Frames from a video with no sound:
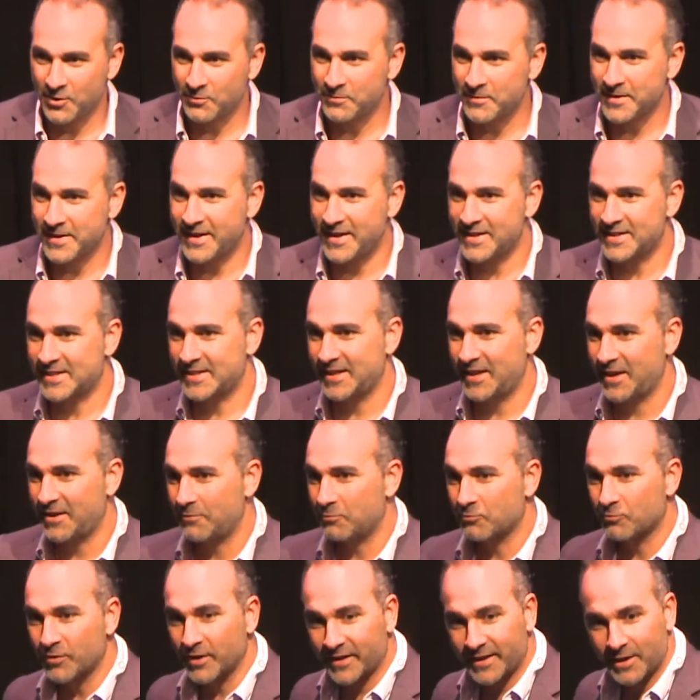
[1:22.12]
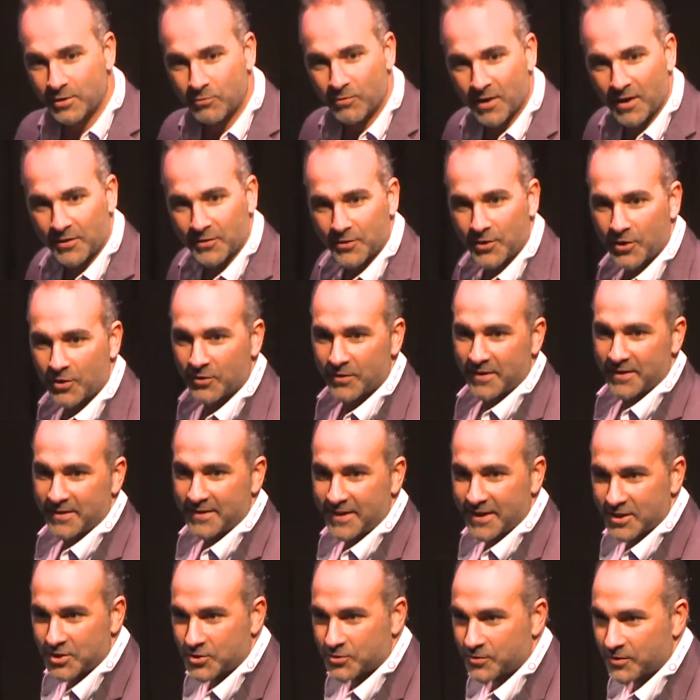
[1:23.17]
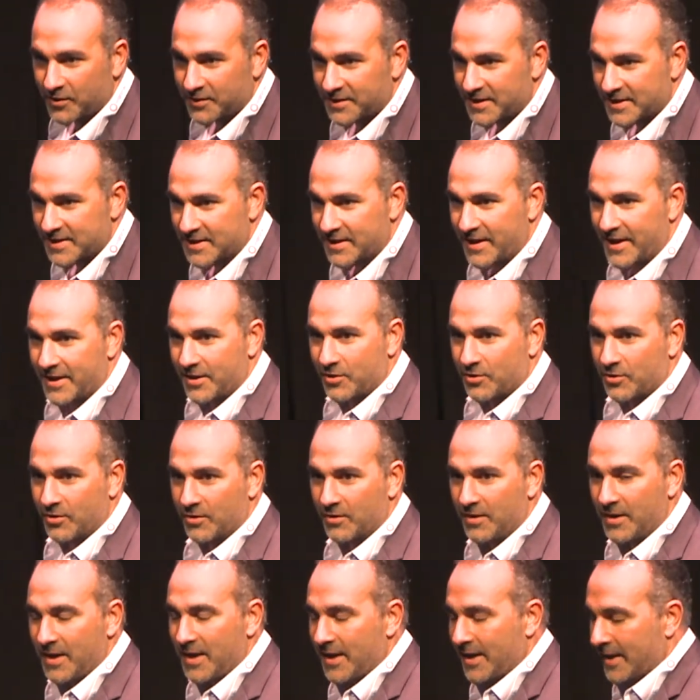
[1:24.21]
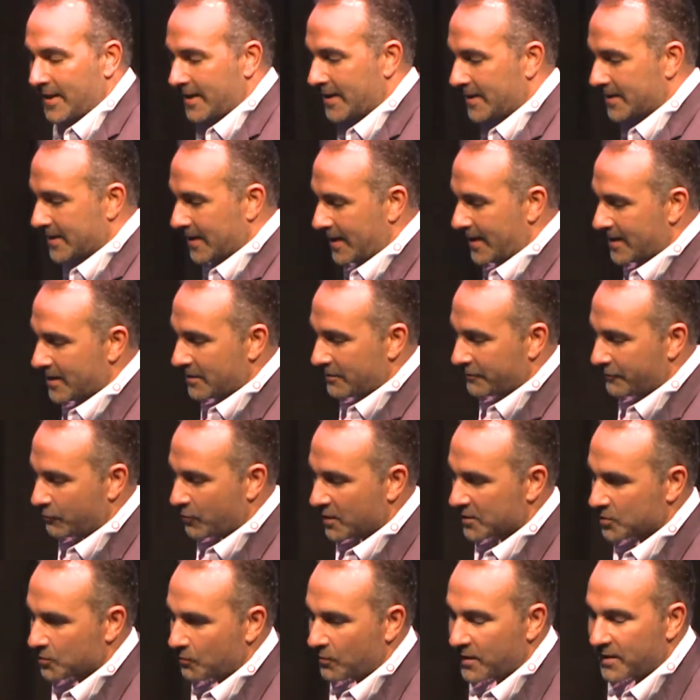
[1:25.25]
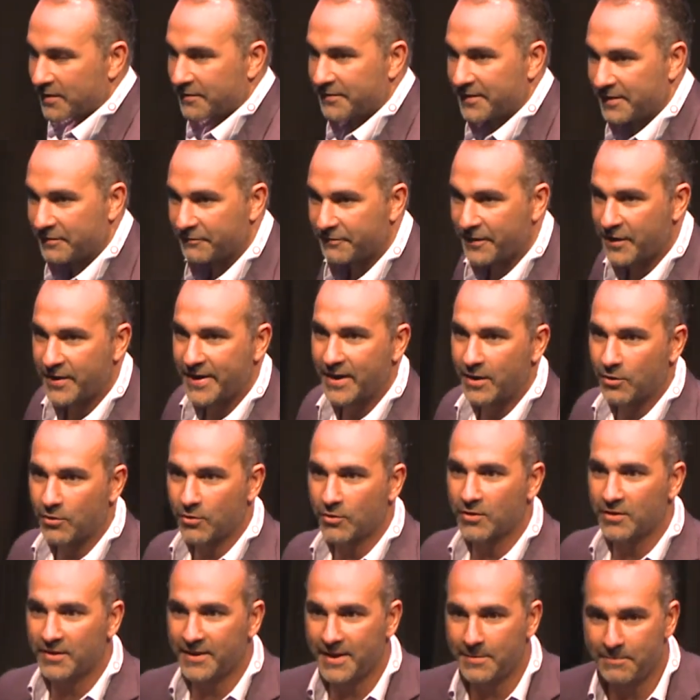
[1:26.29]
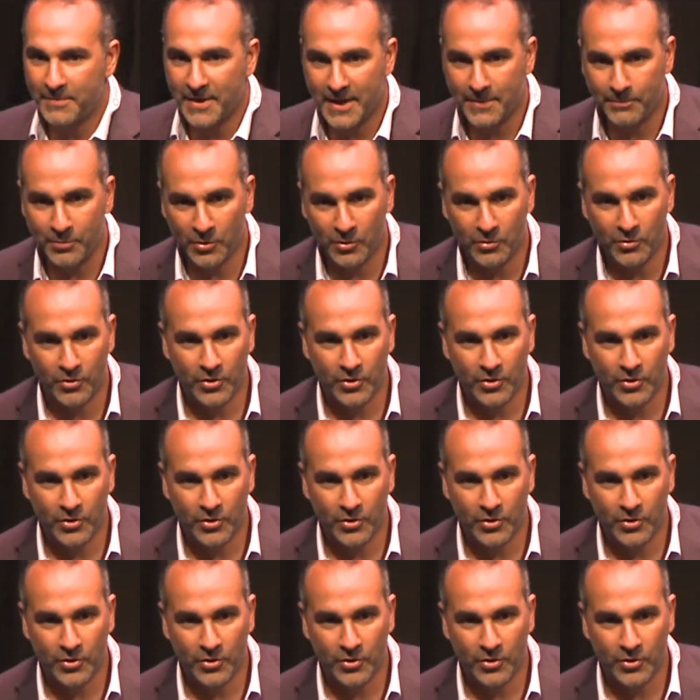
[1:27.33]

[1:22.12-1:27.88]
He's a really well-known industrial designer. He kind of was one of the very early people who